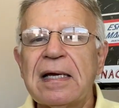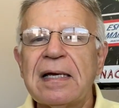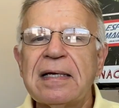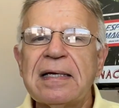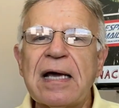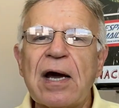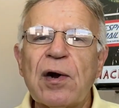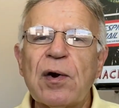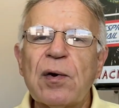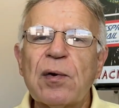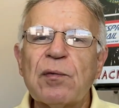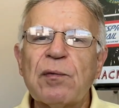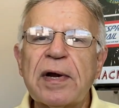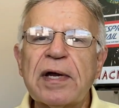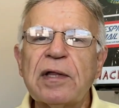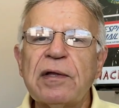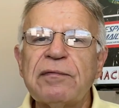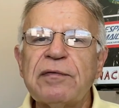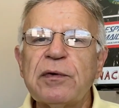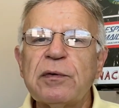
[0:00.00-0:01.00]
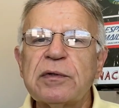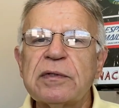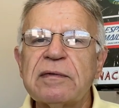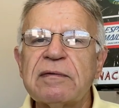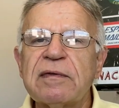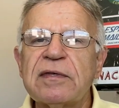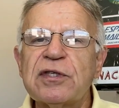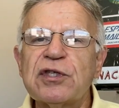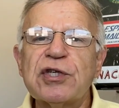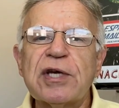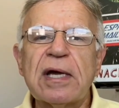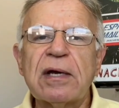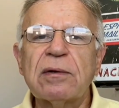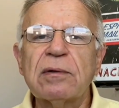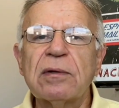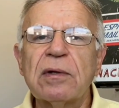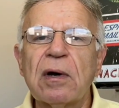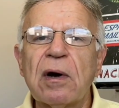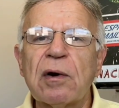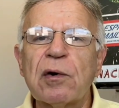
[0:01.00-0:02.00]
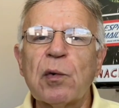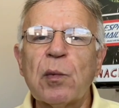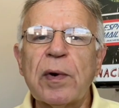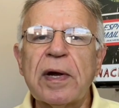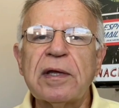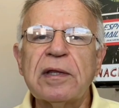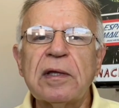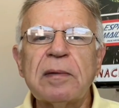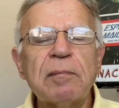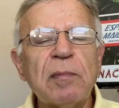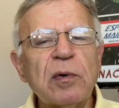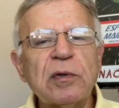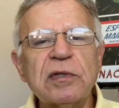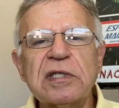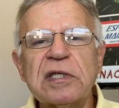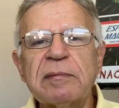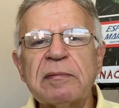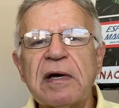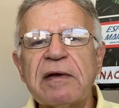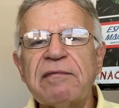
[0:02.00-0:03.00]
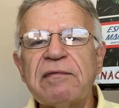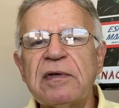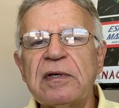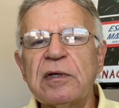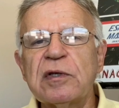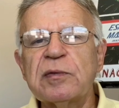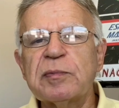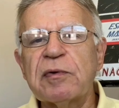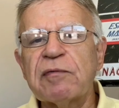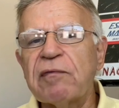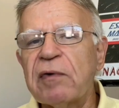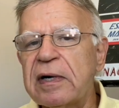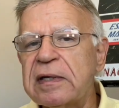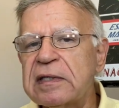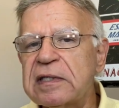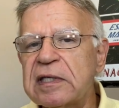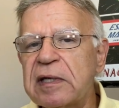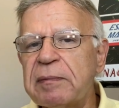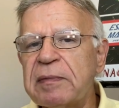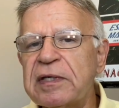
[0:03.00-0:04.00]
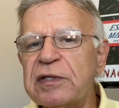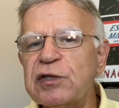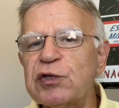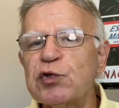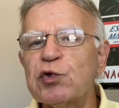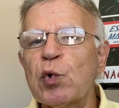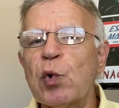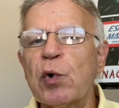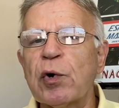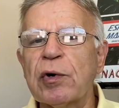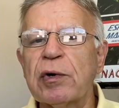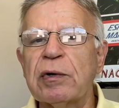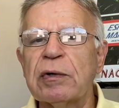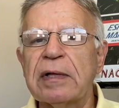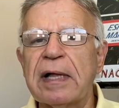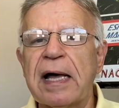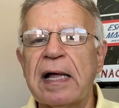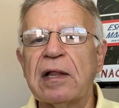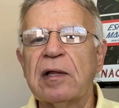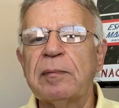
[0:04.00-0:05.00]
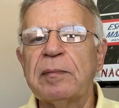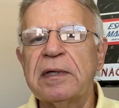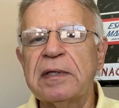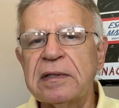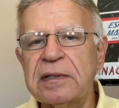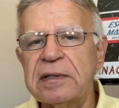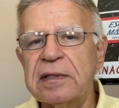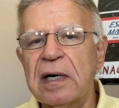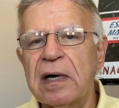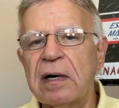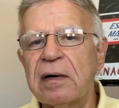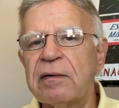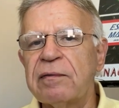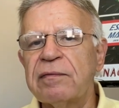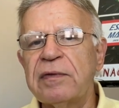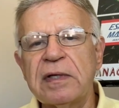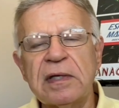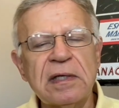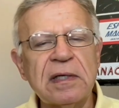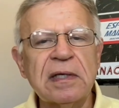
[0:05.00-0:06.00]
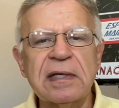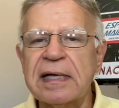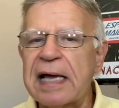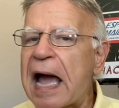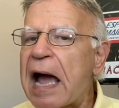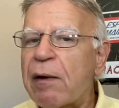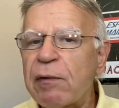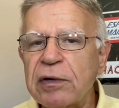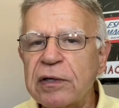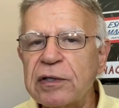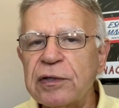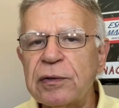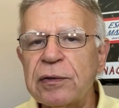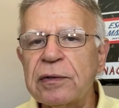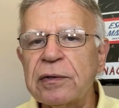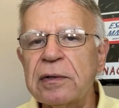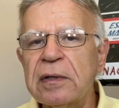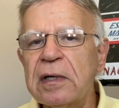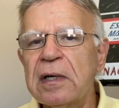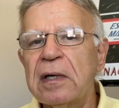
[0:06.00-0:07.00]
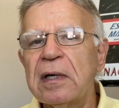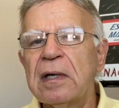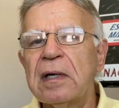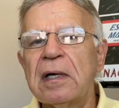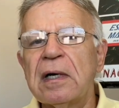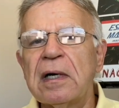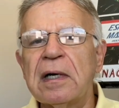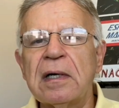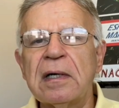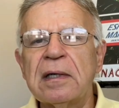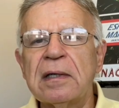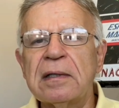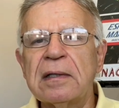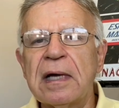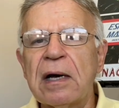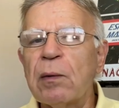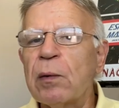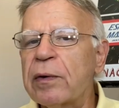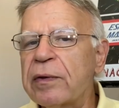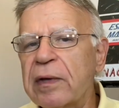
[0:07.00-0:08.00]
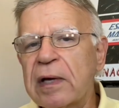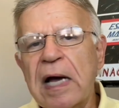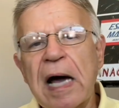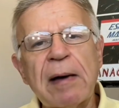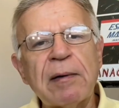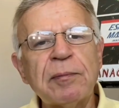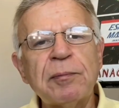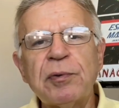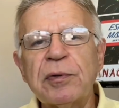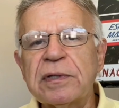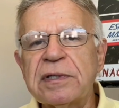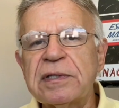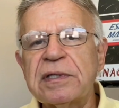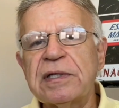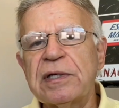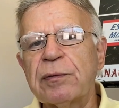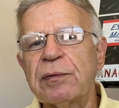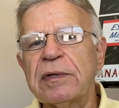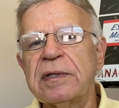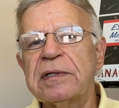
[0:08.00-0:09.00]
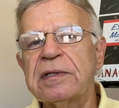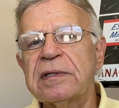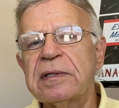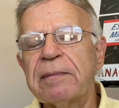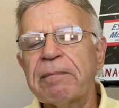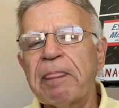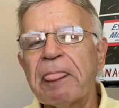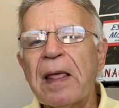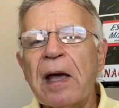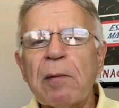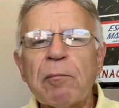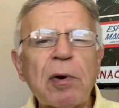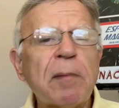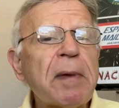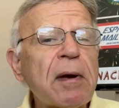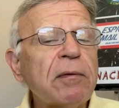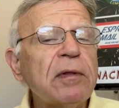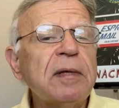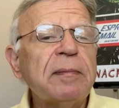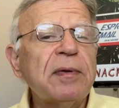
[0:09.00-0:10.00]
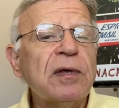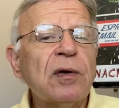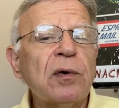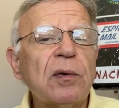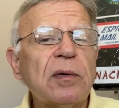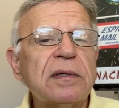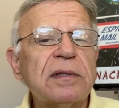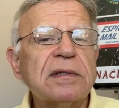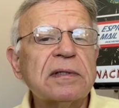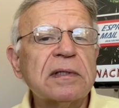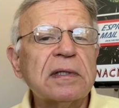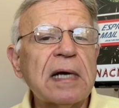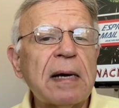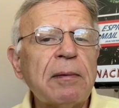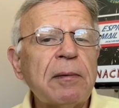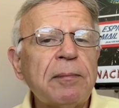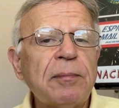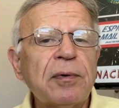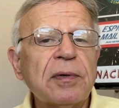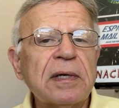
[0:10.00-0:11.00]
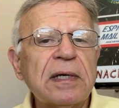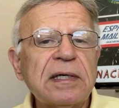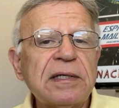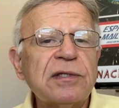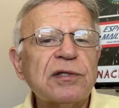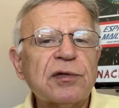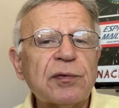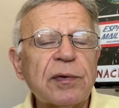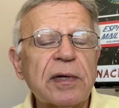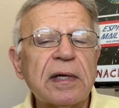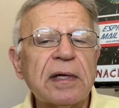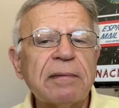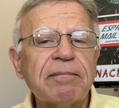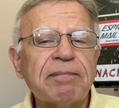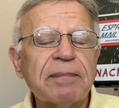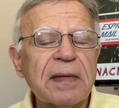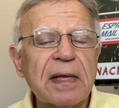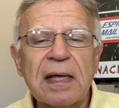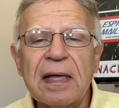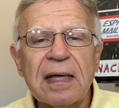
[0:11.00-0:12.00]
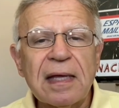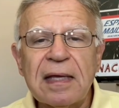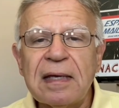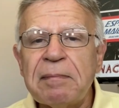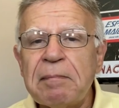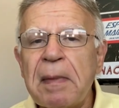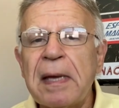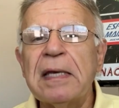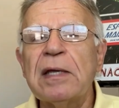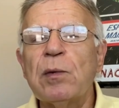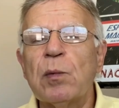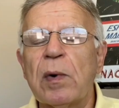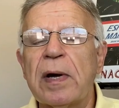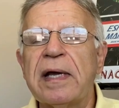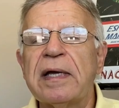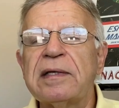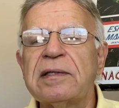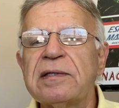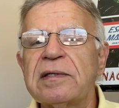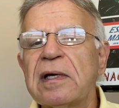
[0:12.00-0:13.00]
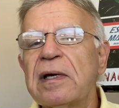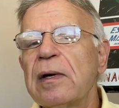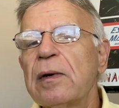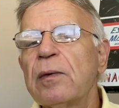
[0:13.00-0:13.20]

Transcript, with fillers: Now, regular viewers of this channel are aware that most of my videos provide some historical element of the character or the comic book series, primarily because comic book history, in many ways,